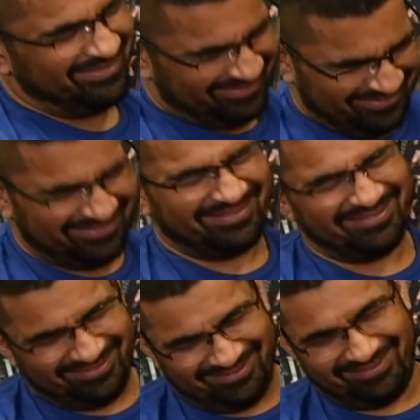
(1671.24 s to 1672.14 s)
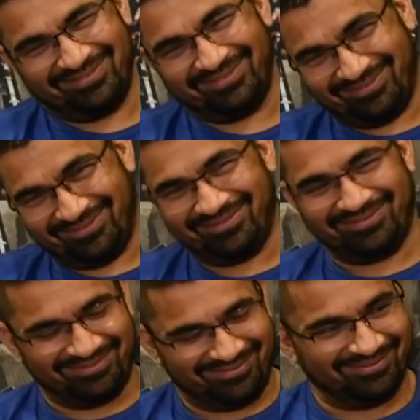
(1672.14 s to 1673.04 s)

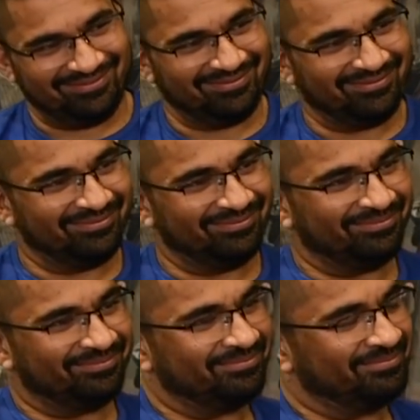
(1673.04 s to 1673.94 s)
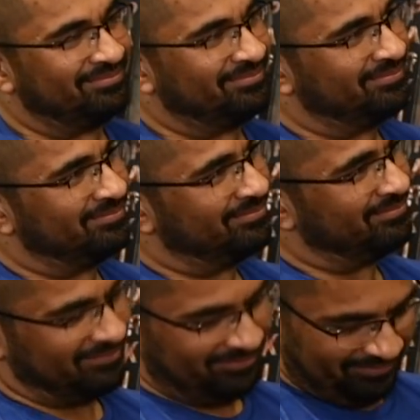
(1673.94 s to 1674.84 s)

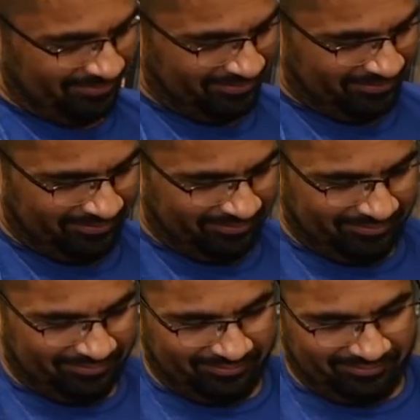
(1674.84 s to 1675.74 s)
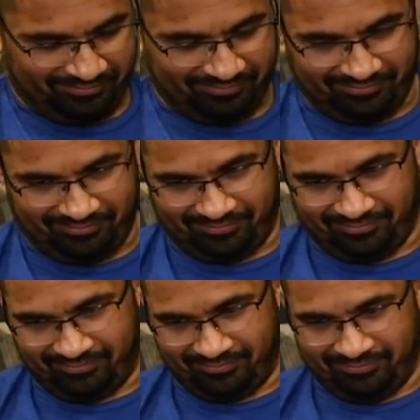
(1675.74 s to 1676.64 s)

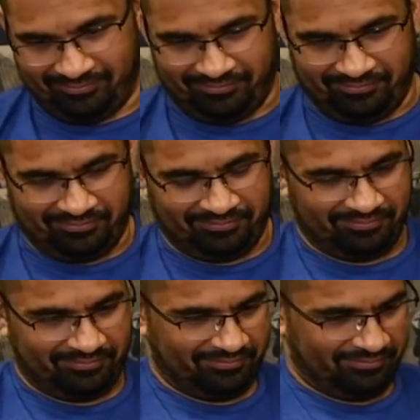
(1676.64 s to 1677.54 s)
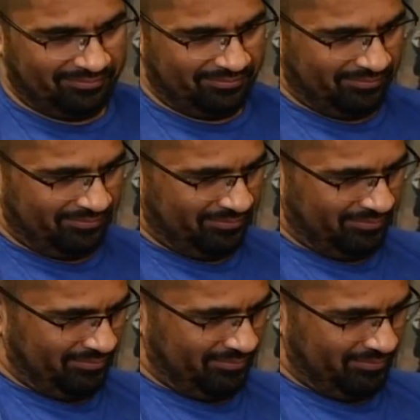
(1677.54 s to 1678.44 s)

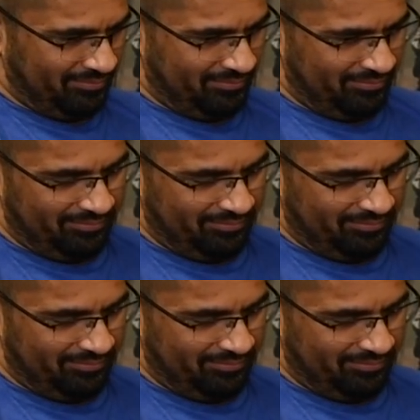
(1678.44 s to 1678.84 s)
This person isn't speaking.